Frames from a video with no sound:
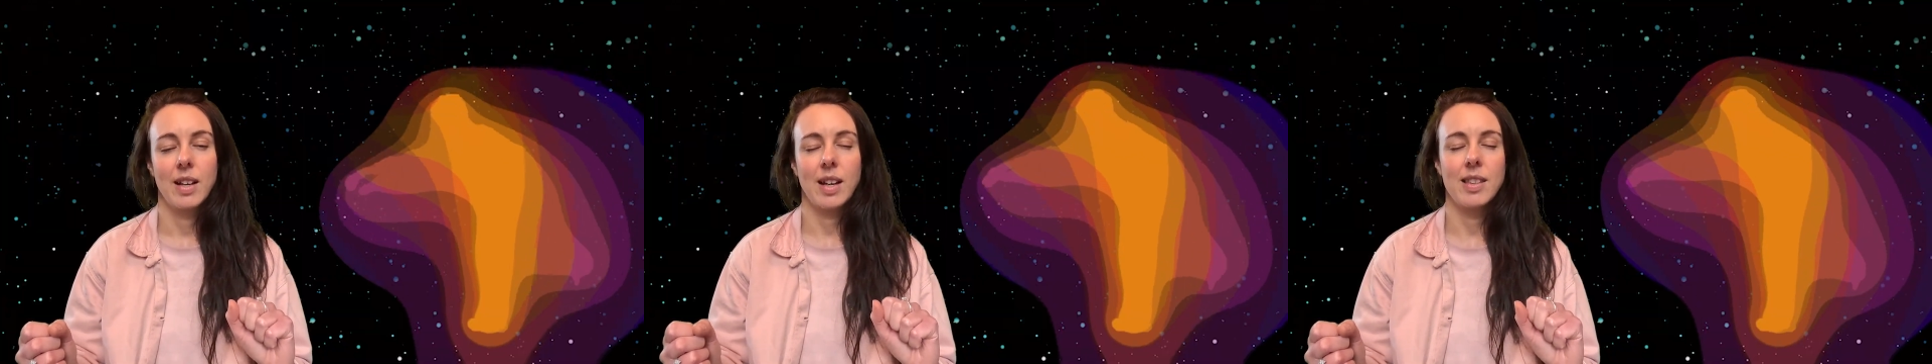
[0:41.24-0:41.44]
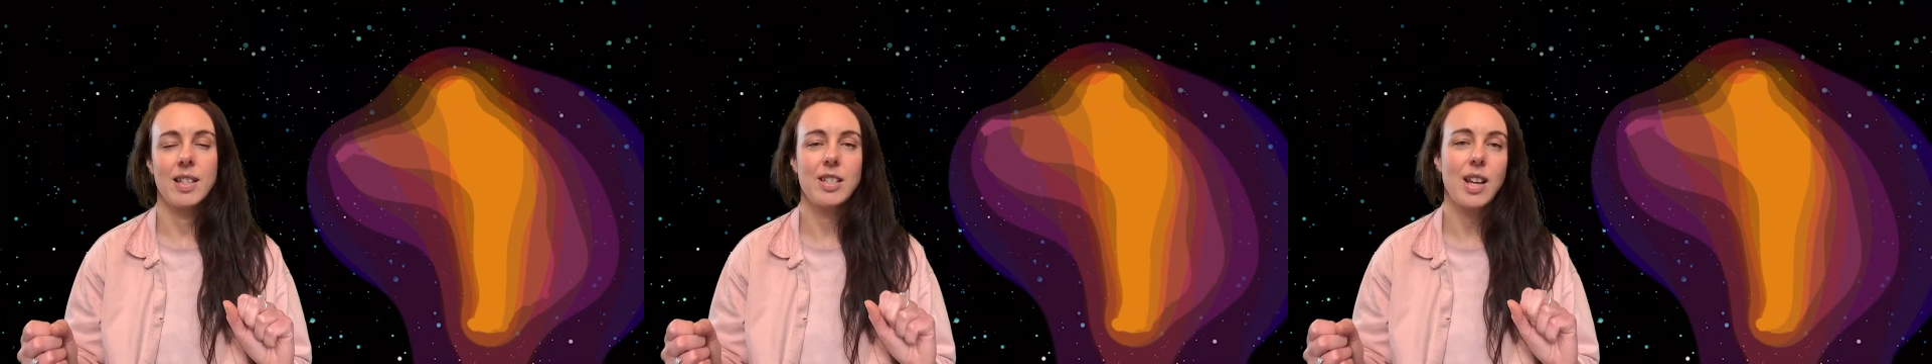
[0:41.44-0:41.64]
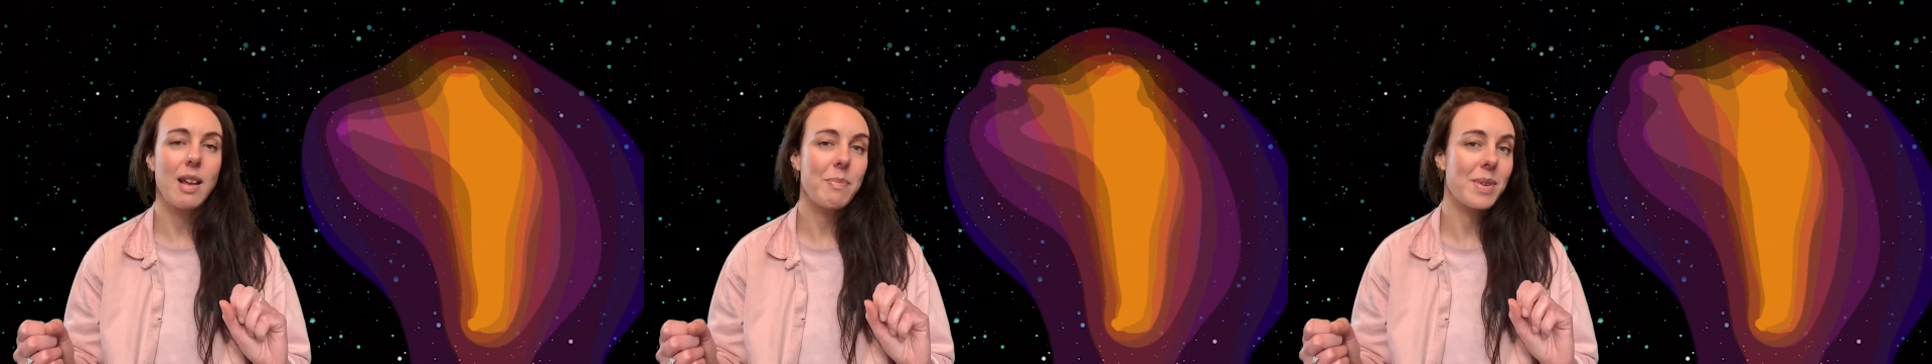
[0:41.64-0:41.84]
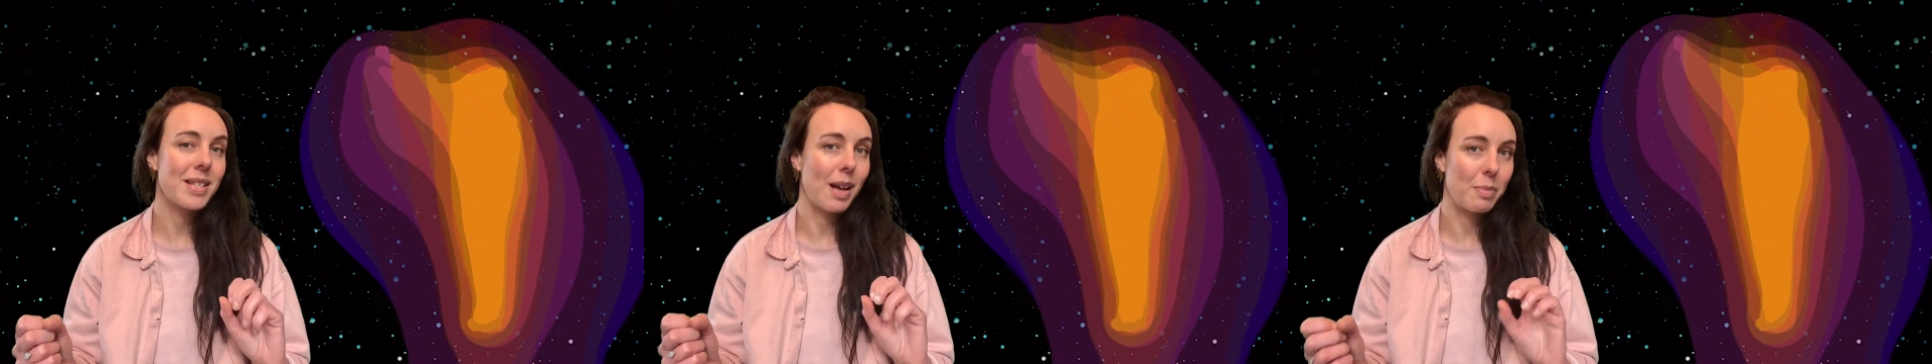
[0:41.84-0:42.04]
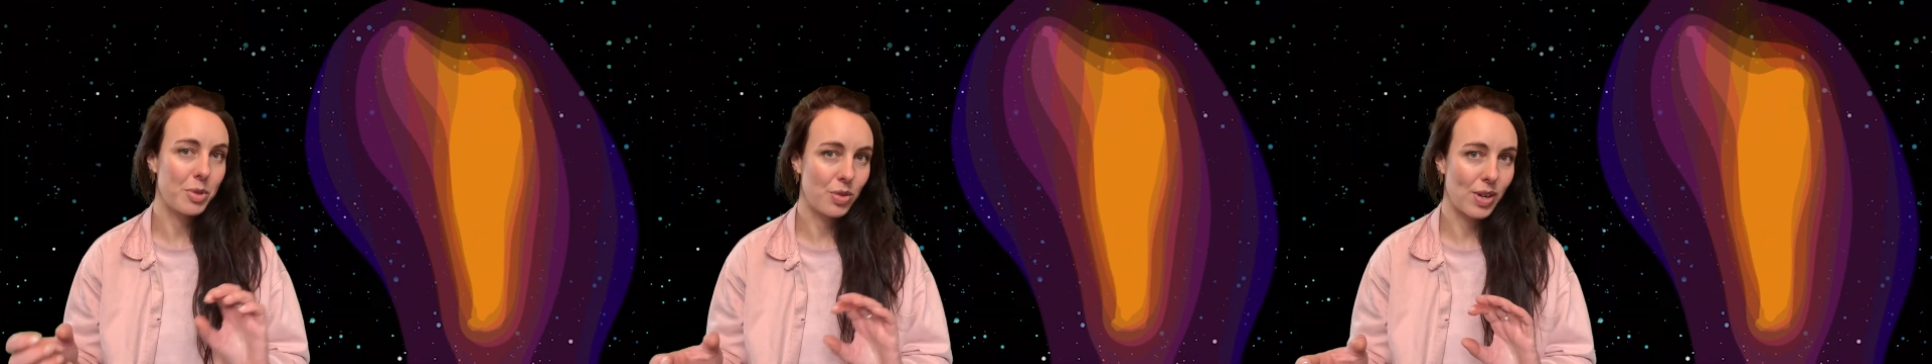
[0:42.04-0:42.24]
and the shape is
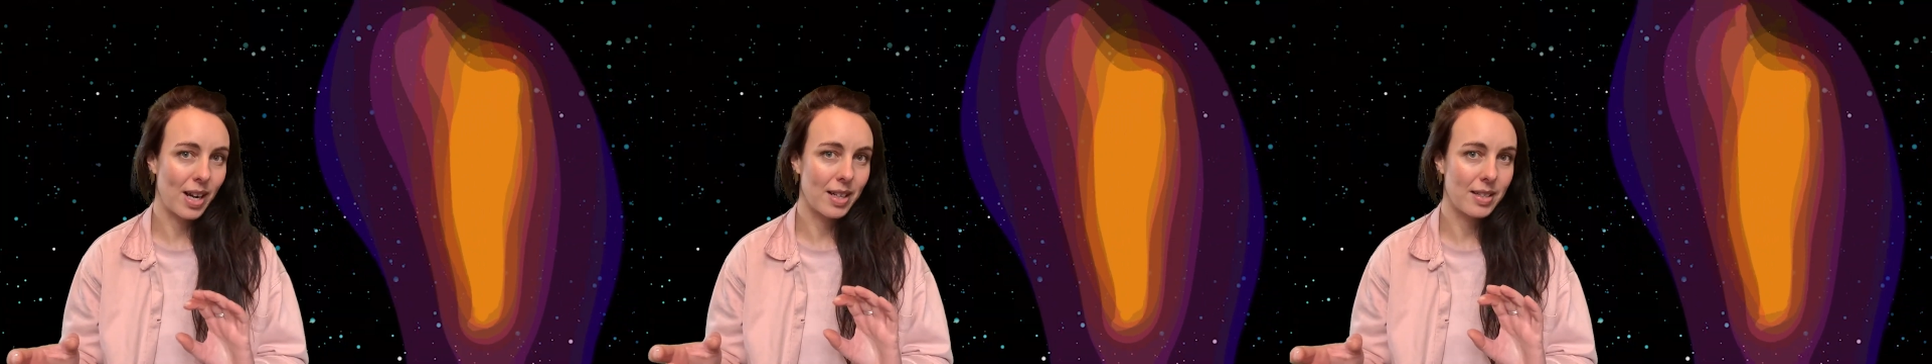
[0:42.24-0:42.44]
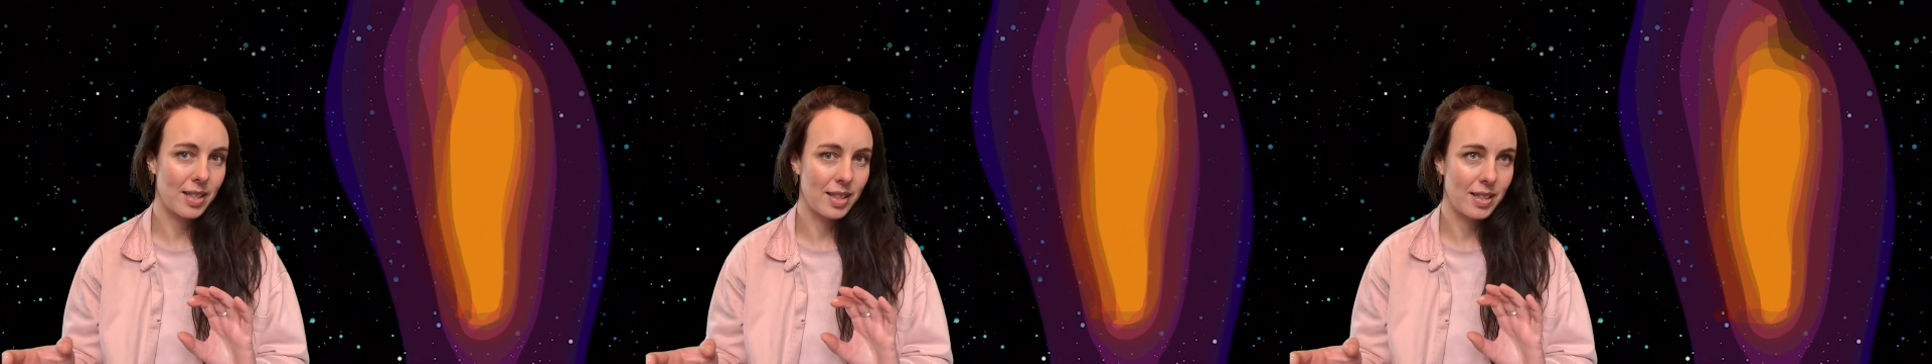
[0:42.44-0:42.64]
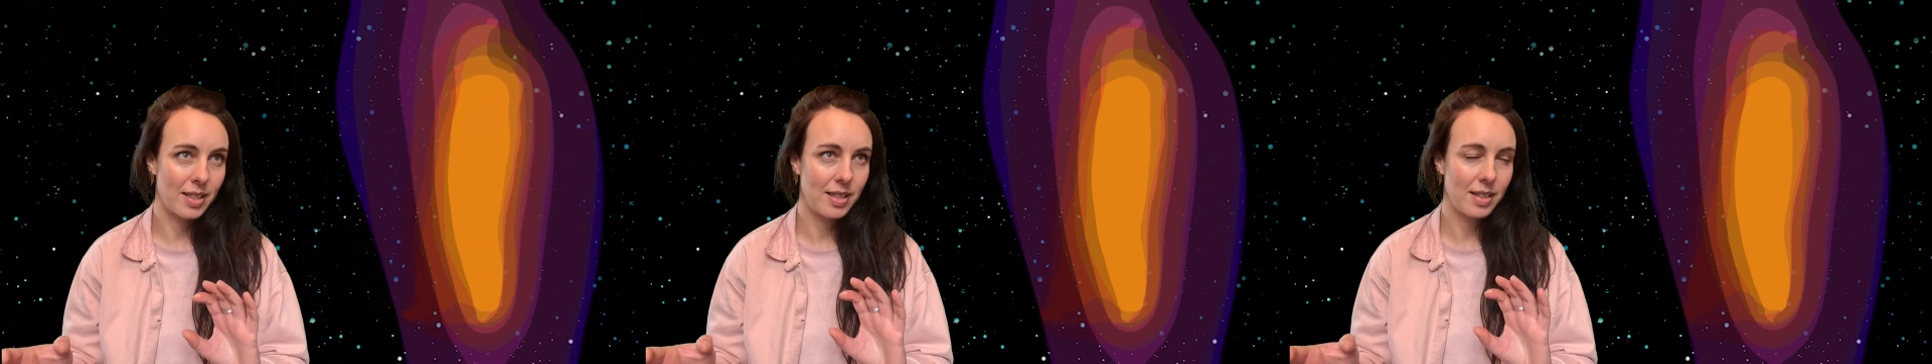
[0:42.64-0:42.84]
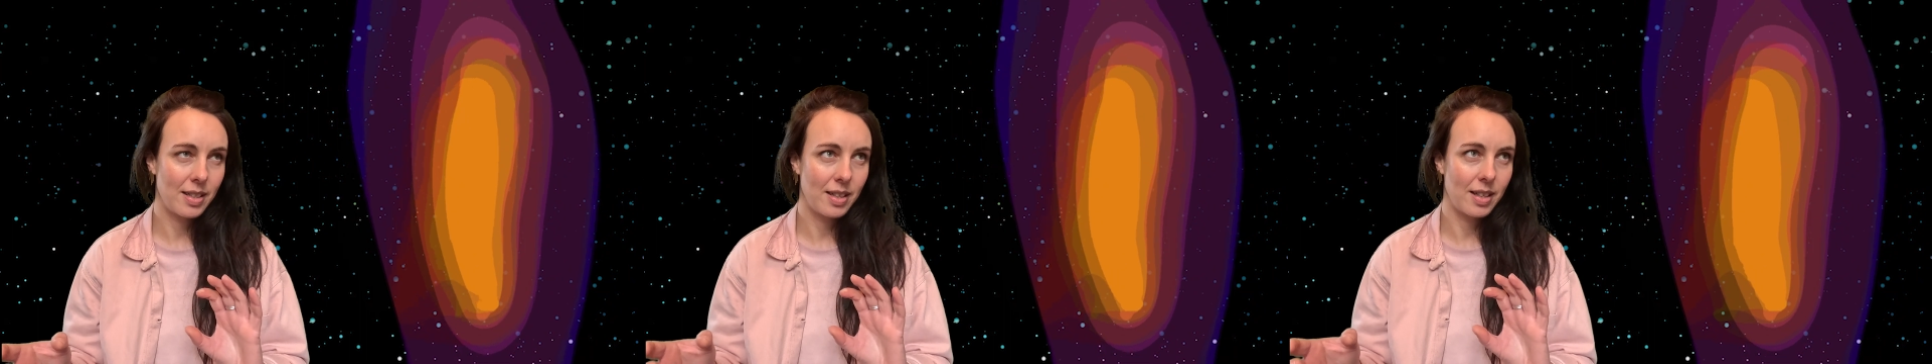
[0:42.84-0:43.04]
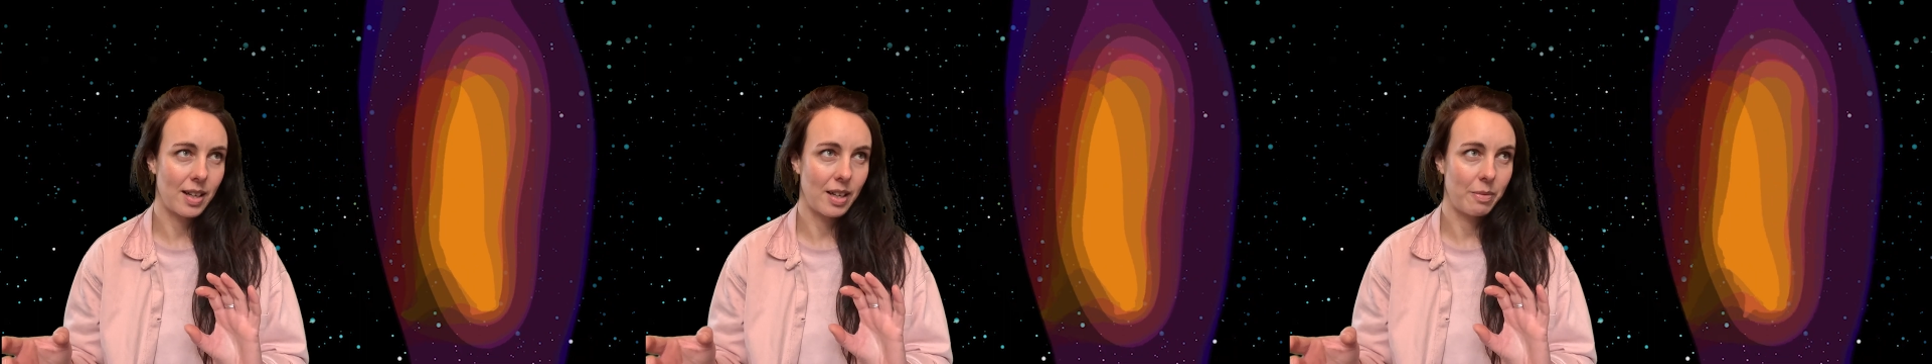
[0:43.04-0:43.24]
abstracted
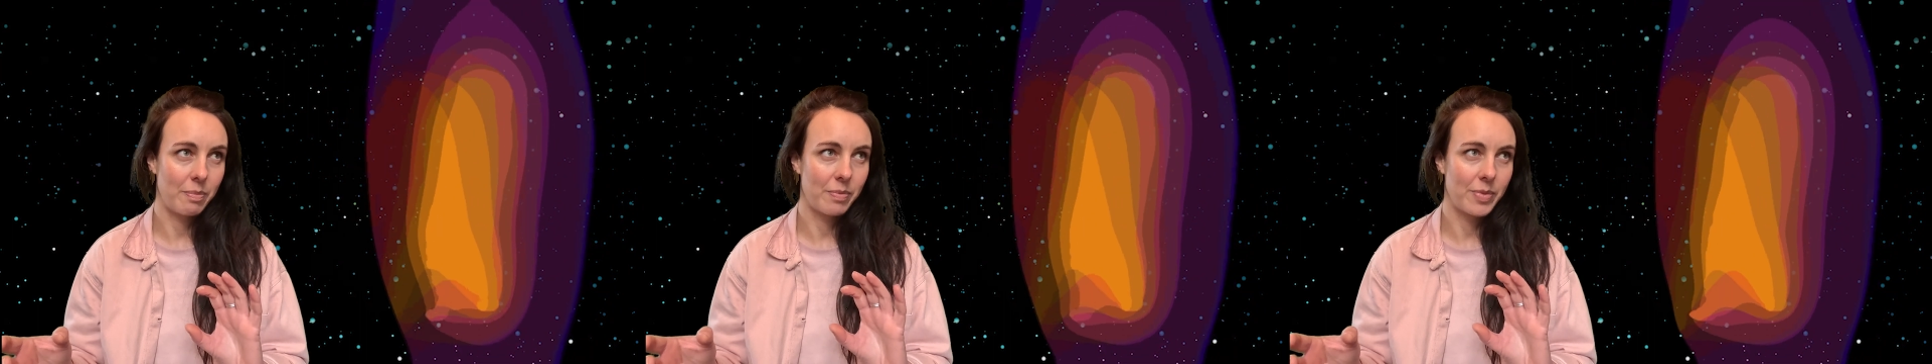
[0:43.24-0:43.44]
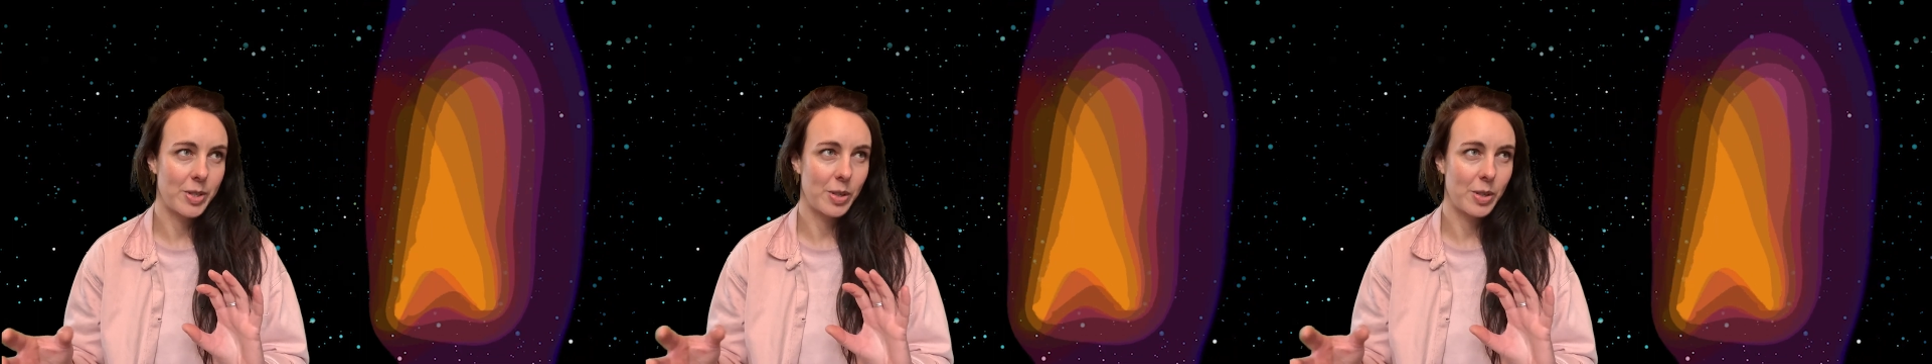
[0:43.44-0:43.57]
um,